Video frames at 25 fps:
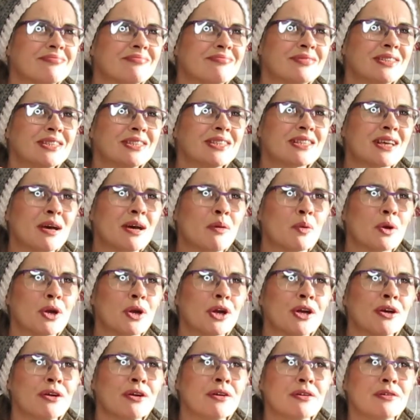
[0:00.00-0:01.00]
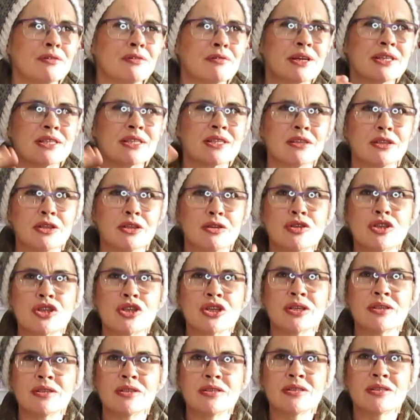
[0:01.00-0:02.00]
what's that word?
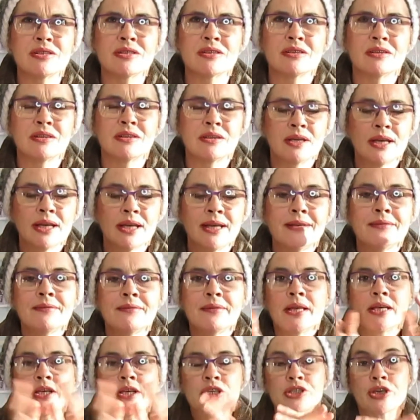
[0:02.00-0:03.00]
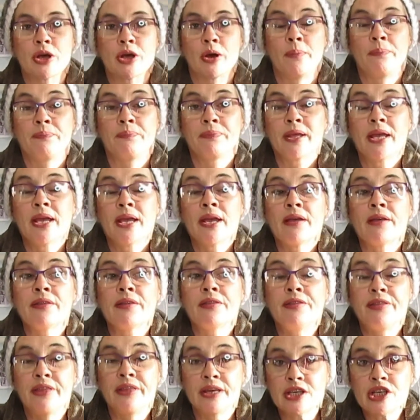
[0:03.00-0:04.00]
Resolutions? Mm -hmm. So
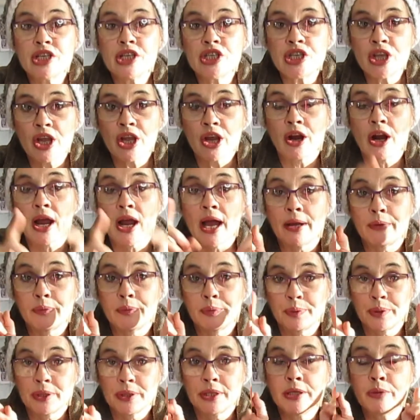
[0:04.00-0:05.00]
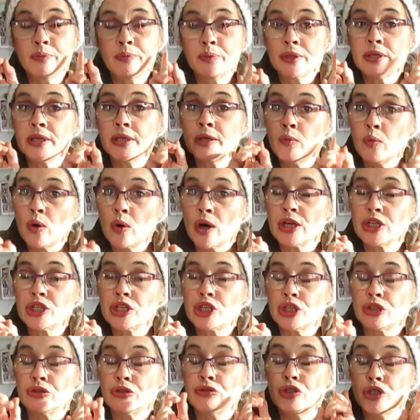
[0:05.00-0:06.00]
this year, I really, really want
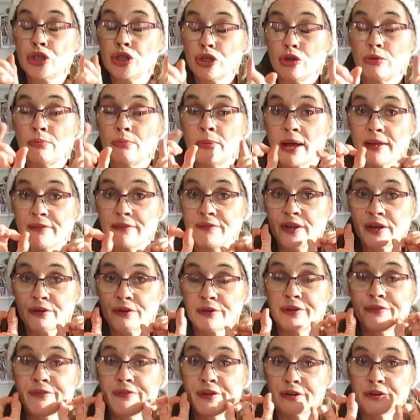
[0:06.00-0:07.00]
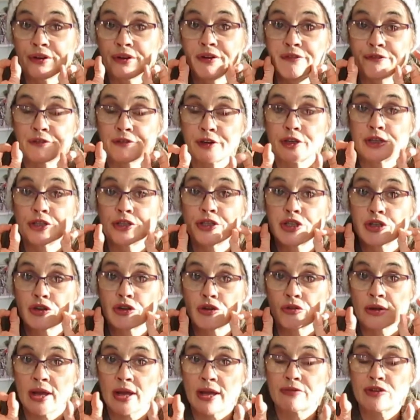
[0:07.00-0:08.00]
to do my very, very first
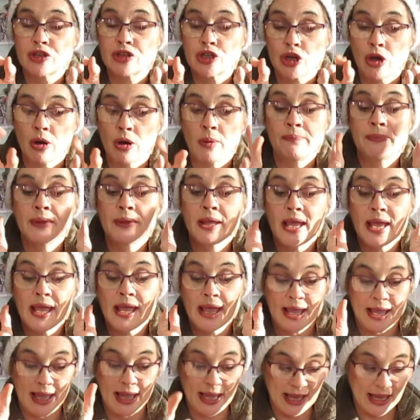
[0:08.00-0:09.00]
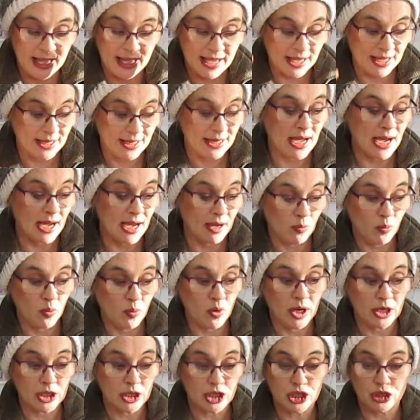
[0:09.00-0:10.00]
craft show. And I
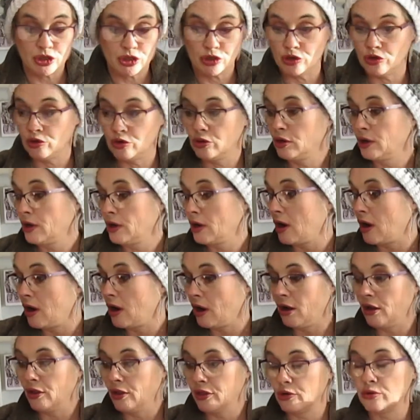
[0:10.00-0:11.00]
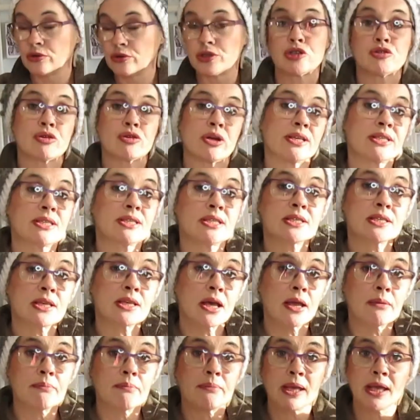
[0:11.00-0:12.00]
want to, all those dresses
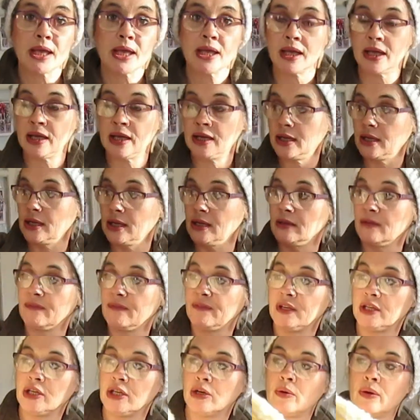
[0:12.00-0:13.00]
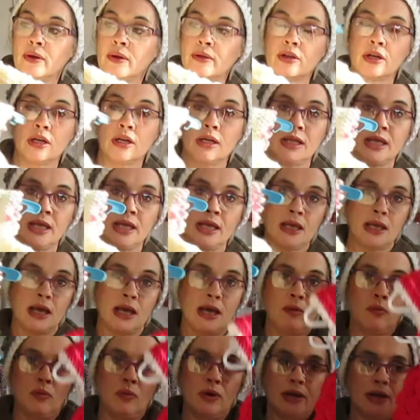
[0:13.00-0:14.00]
I made in the video I'm going to link,
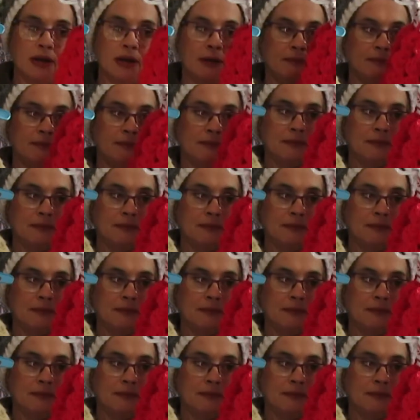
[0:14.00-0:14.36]
I want to,